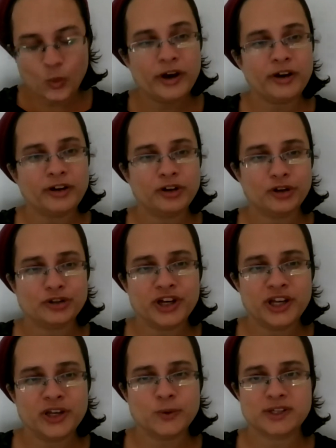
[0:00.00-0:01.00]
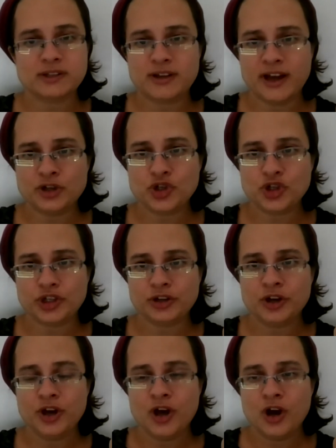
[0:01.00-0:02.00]
weird continuous
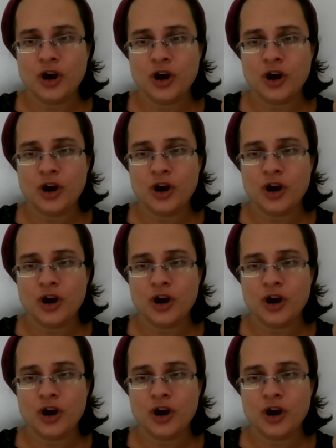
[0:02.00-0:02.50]
tension of